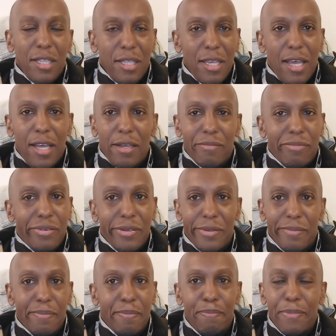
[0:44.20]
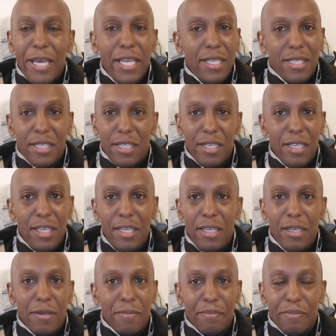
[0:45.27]
that
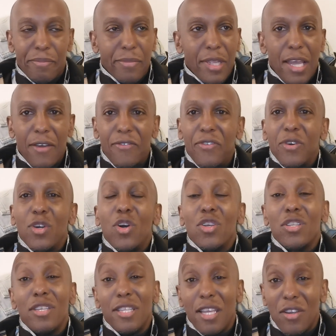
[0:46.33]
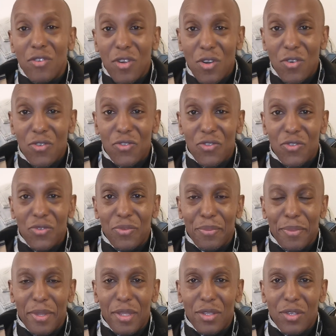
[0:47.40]
basically have forgotten their oath
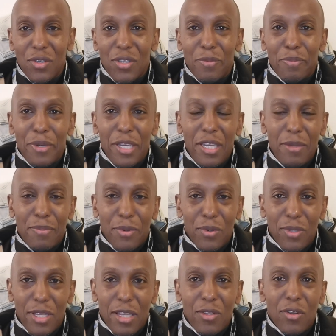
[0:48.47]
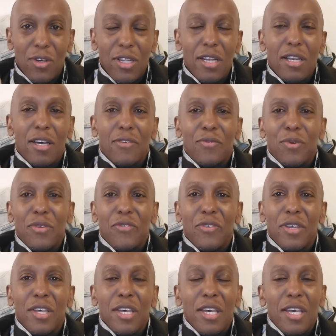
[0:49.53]
to the people. They're not in love
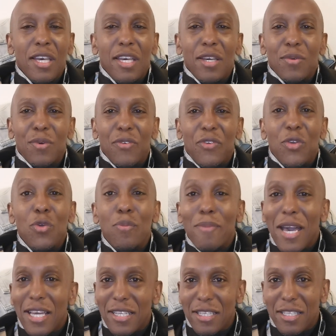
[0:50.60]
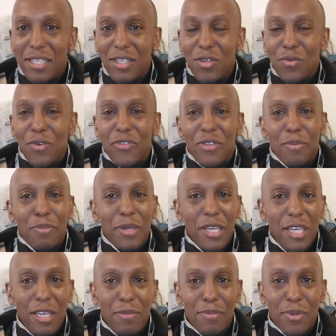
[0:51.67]
with humanity or with the
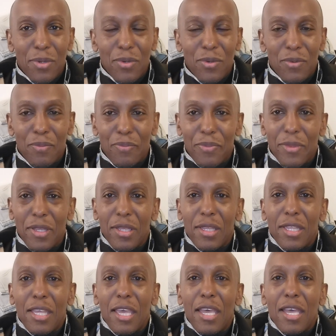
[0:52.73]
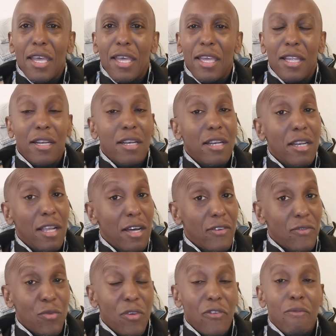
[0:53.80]
people. They're in
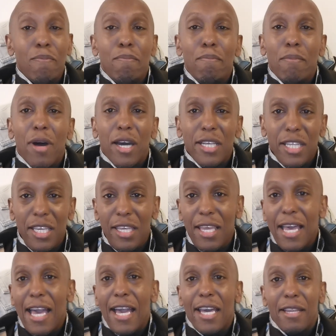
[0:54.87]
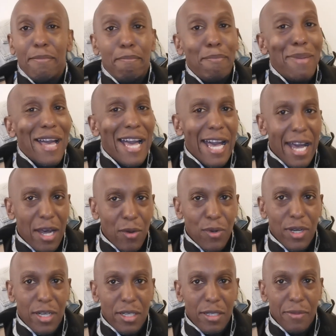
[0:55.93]
love with money and
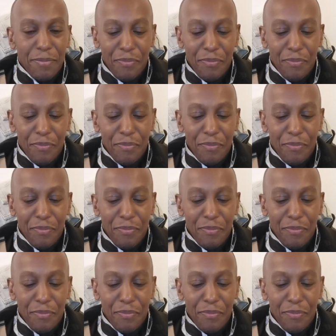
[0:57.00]
power.